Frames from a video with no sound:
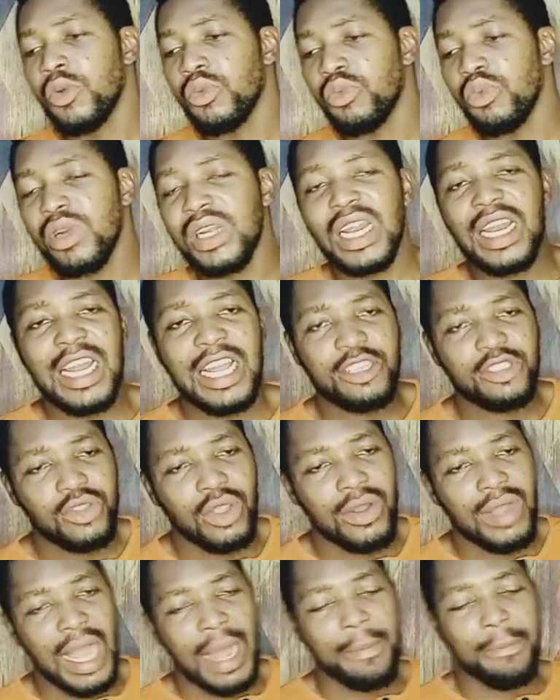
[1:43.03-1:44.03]
Quickly, let's
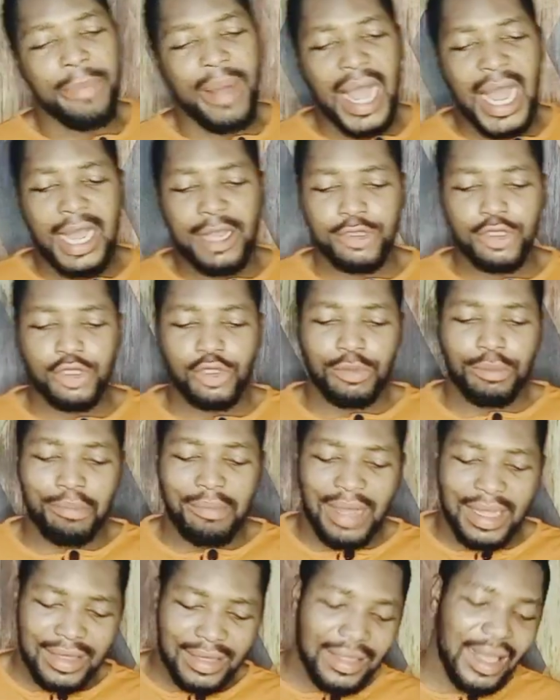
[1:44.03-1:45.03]
talk about
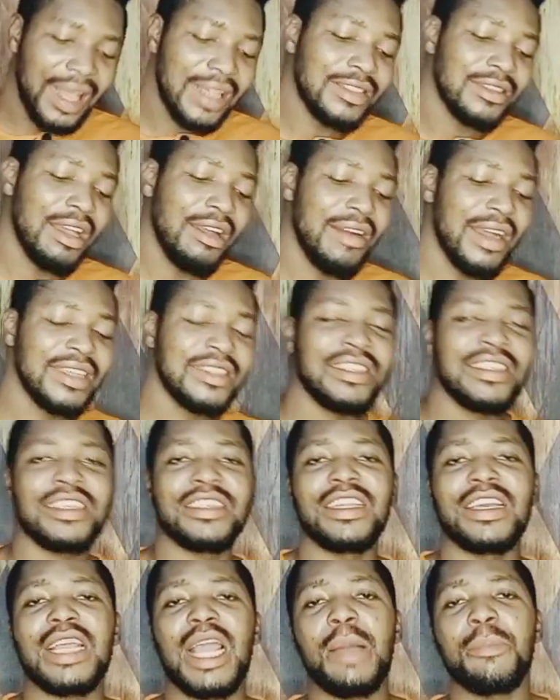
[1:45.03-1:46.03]
matters arising
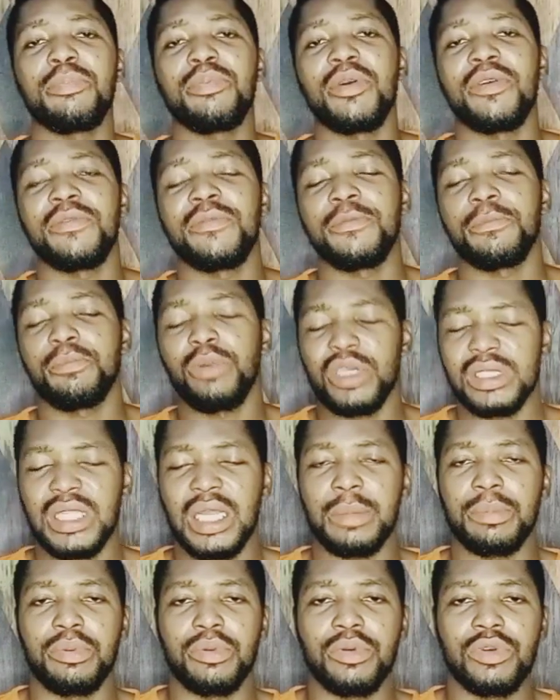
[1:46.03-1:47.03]
in the camp of
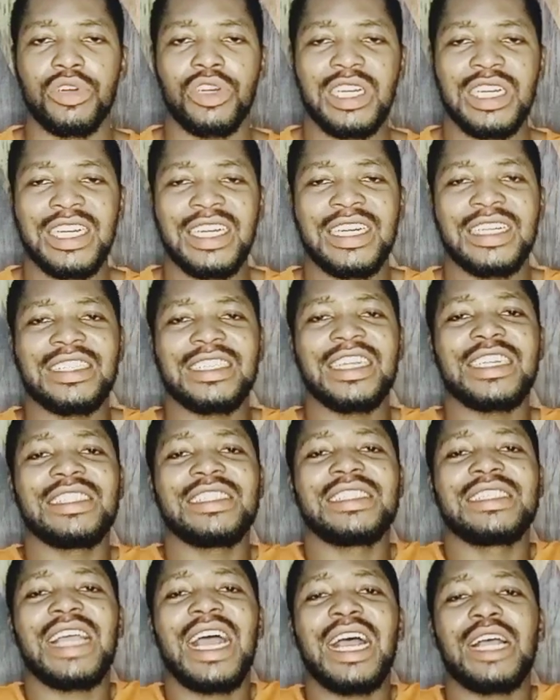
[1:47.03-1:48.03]
Portable, the
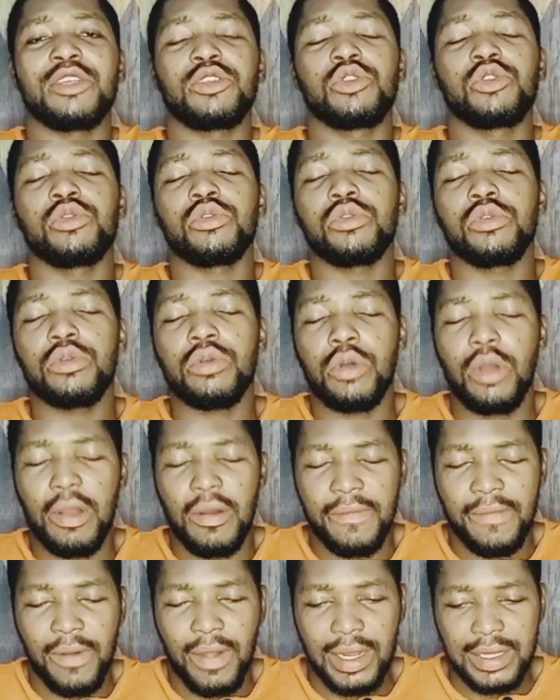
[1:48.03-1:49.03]
Zazu
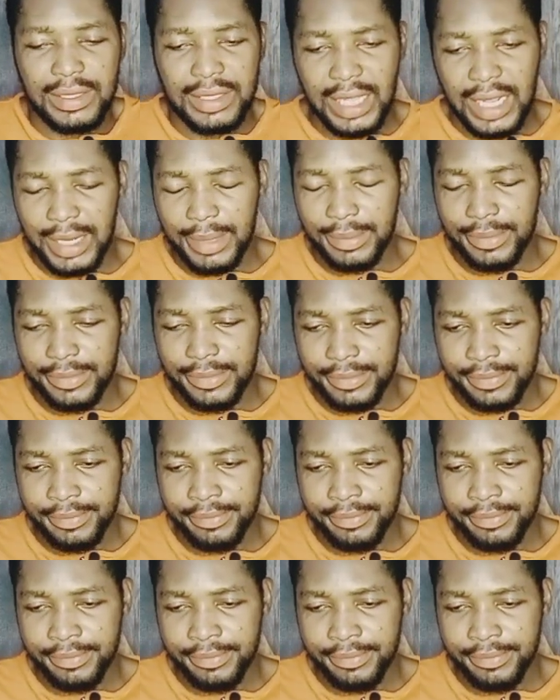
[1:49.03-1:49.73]
of our time.